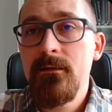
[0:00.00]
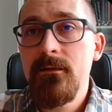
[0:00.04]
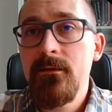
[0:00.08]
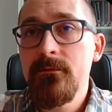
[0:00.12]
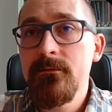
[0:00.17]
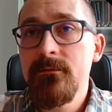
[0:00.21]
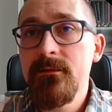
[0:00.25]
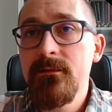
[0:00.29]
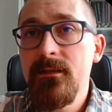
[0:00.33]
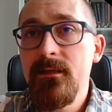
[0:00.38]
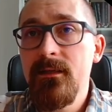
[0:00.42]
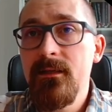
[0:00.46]

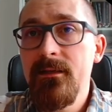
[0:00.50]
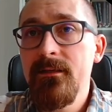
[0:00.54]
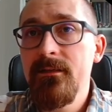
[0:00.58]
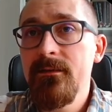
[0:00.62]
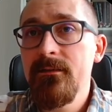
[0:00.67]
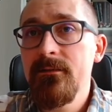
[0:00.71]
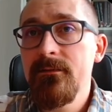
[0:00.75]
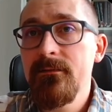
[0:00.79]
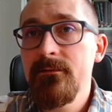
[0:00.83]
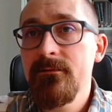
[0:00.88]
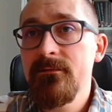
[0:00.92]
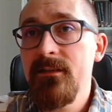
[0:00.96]
The
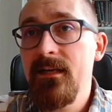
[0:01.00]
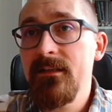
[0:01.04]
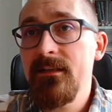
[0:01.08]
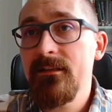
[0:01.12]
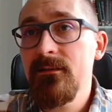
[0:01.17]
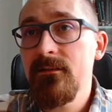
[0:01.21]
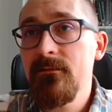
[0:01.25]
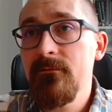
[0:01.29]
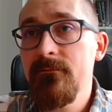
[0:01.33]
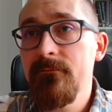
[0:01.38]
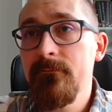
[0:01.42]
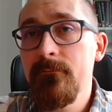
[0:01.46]

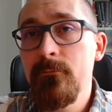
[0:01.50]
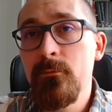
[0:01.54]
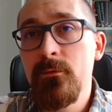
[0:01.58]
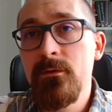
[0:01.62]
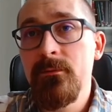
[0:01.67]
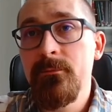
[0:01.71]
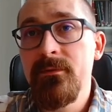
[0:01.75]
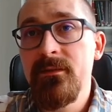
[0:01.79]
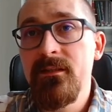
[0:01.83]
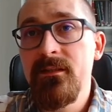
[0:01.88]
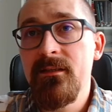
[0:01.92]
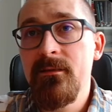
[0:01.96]
title will
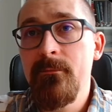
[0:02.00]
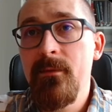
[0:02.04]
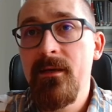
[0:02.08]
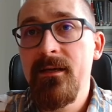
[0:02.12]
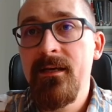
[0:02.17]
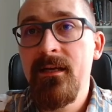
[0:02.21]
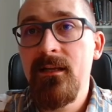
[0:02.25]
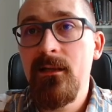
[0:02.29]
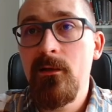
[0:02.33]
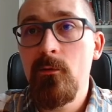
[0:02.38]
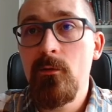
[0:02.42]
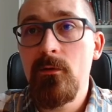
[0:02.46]
be my
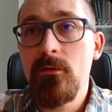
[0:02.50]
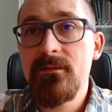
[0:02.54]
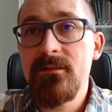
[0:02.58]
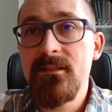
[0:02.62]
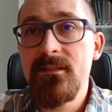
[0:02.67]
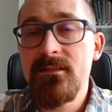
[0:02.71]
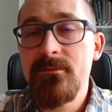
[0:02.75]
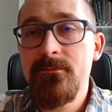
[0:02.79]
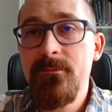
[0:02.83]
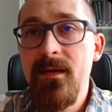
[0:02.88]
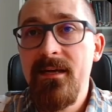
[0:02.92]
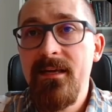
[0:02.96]
Hello World
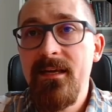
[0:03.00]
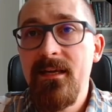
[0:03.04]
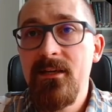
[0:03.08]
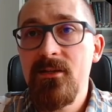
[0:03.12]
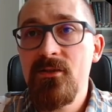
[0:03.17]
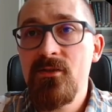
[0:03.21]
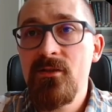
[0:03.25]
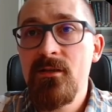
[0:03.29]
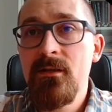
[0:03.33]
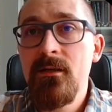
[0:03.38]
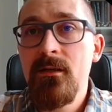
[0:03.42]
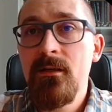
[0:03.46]
SAS
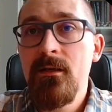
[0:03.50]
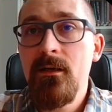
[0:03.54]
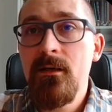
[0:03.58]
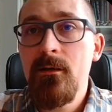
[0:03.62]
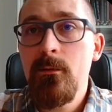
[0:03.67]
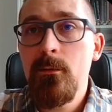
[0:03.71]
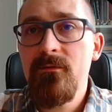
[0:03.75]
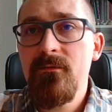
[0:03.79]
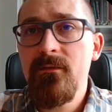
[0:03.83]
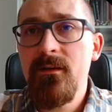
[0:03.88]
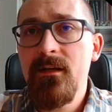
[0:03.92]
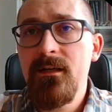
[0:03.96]
package.
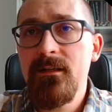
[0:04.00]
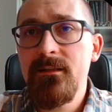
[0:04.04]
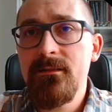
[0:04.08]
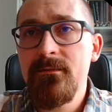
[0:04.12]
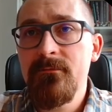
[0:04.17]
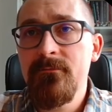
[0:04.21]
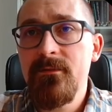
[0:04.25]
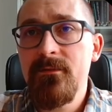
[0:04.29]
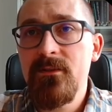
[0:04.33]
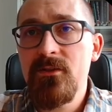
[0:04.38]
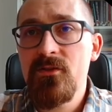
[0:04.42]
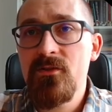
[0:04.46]
We've got
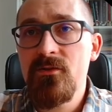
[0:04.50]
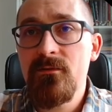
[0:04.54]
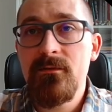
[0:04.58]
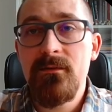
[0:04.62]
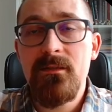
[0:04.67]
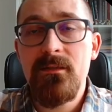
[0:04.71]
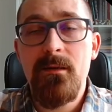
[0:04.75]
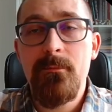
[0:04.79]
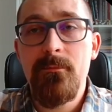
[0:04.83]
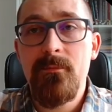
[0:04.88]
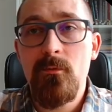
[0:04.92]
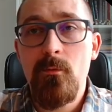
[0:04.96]
version
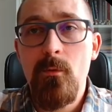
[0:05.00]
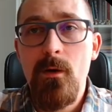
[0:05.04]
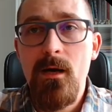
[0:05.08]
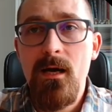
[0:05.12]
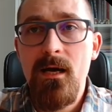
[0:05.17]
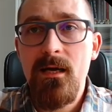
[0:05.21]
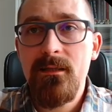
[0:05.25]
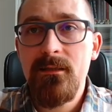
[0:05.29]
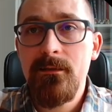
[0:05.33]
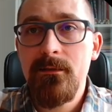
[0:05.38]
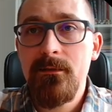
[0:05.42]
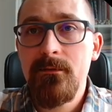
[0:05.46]
number
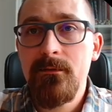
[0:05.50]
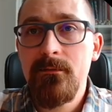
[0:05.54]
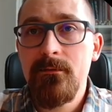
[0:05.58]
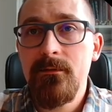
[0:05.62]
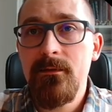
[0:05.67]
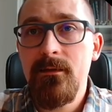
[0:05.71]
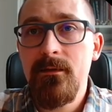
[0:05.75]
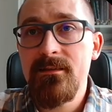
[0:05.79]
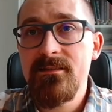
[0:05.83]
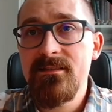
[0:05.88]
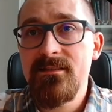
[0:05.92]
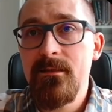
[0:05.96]
1.
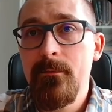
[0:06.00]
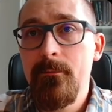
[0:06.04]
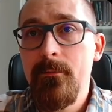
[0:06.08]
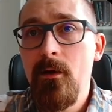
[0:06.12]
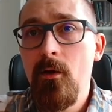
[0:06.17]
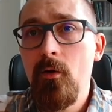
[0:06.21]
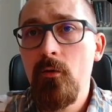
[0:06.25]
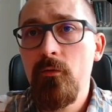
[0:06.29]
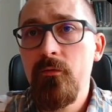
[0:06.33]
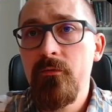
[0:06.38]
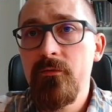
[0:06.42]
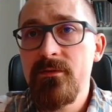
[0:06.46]
There are some
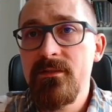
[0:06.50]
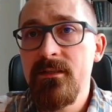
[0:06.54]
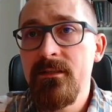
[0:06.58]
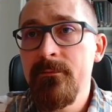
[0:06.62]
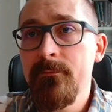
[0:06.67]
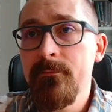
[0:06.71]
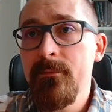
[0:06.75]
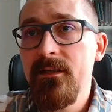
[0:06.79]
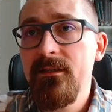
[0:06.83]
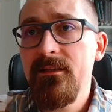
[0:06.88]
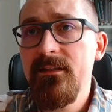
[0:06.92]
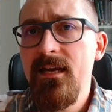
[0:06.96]
authors and
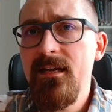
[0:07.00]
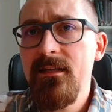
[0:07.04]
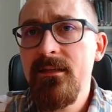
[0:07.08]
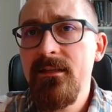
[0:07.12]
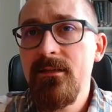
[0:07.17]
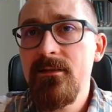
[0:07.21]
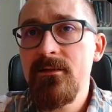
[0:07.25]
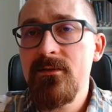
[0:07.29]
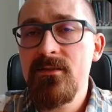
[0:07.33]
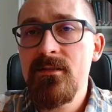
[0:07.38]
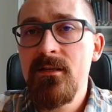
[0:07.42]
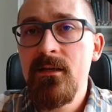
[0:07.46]

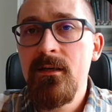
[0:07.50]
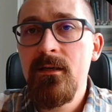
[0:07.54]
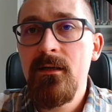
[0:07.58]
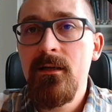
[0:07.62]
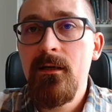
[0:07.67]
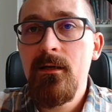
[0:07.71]
maintainers.